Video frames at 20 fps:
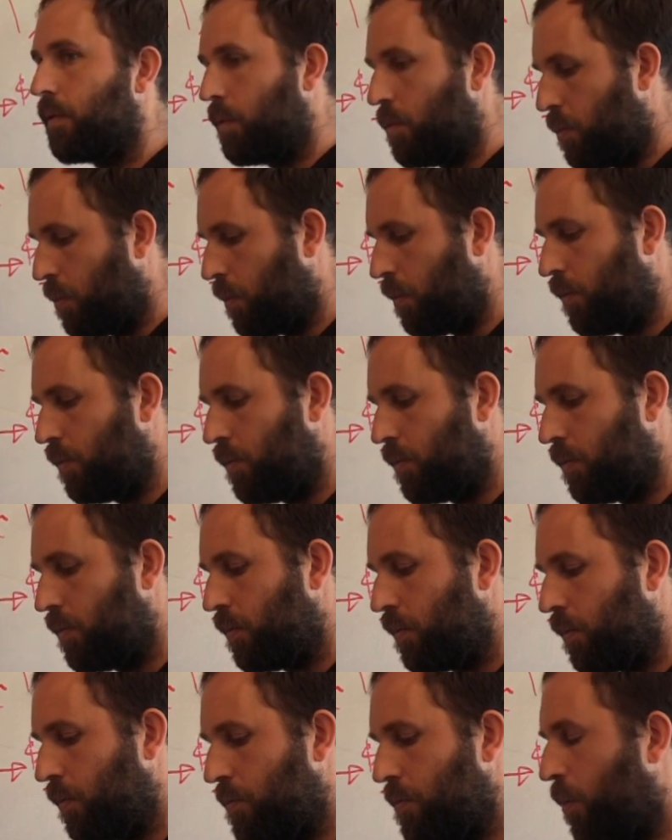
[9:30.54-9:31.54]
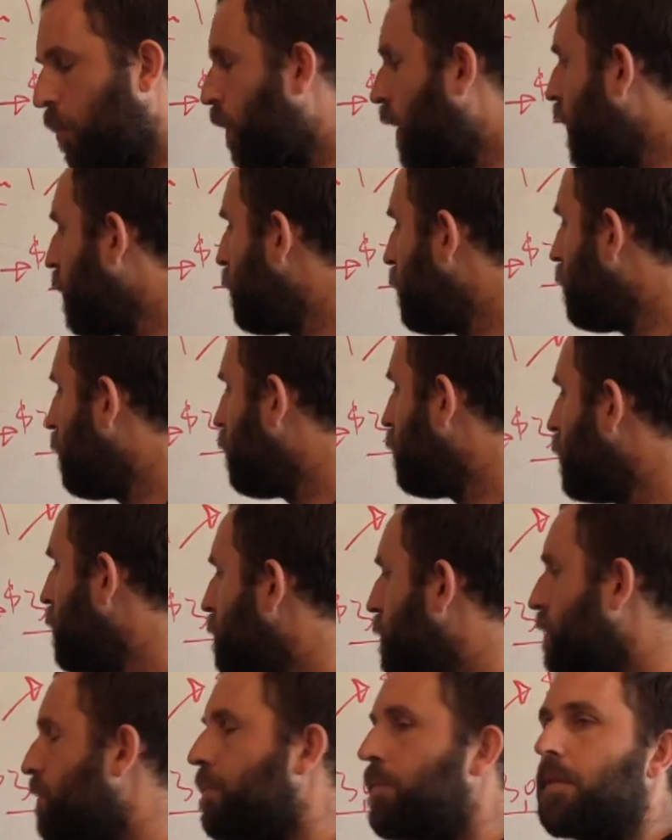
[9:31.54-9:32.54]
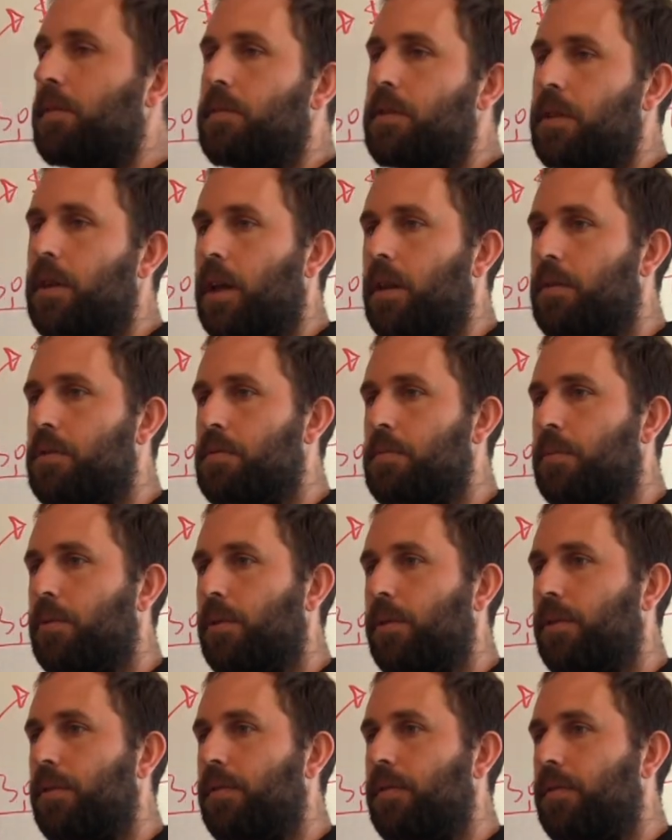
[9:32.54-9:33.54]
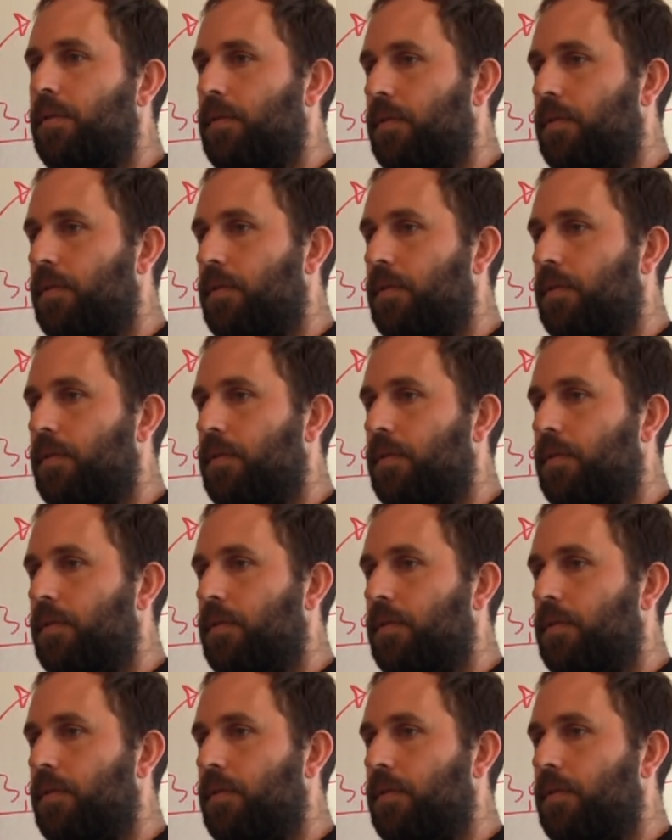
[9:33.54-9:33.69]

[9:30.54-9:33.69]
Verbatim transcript: Cool. So why would it only be fifty dollars more?